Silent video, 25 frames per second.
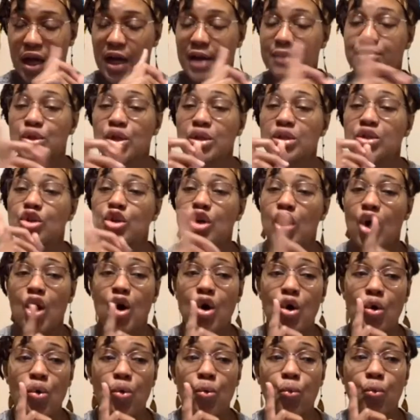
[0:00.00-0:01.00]
I'm gonna
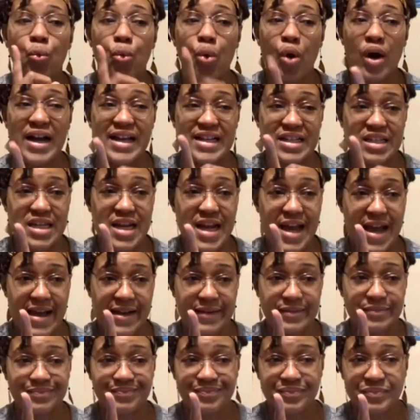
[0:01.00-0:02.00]
go one
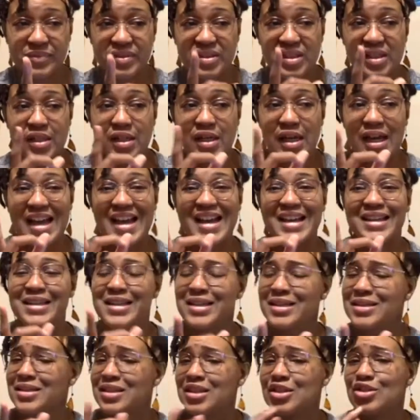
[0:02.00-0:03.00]
day and
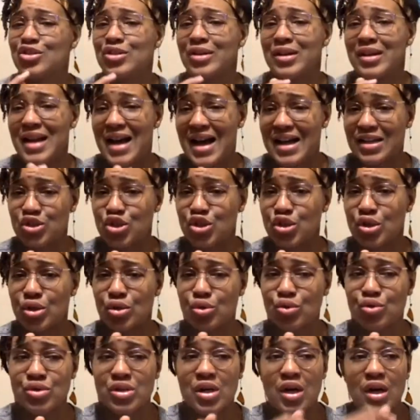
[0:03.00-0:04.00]
get the
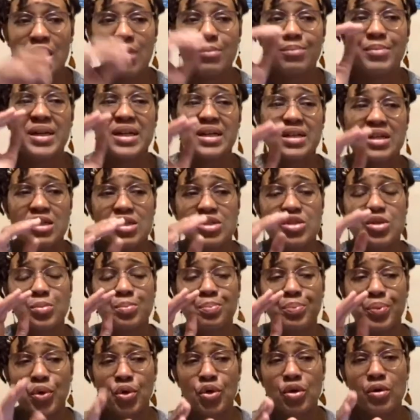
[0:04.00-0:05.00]
nachos because the
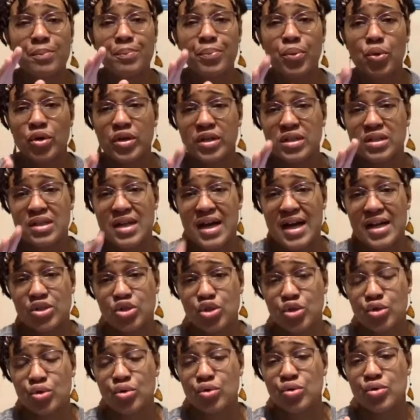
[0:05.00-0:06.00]
pulled pork
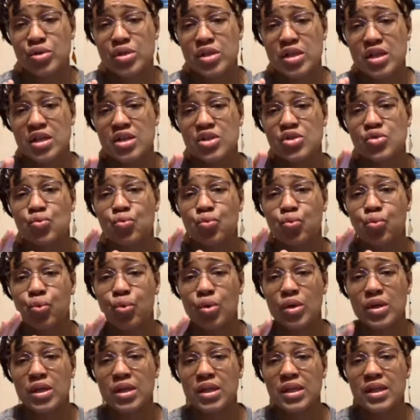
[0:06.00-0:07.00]
nachos is
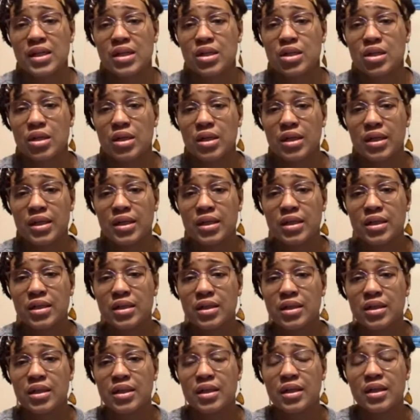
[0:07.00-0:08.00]
really good,
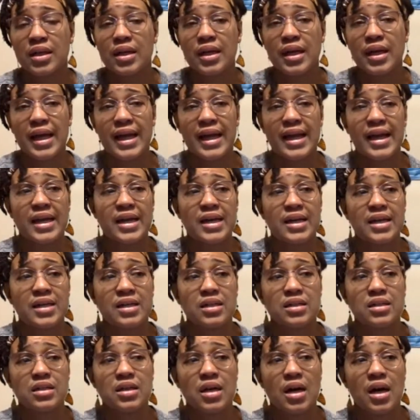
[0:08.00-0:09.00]

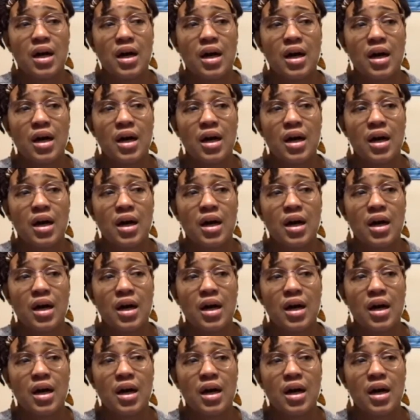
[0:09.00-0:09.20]
and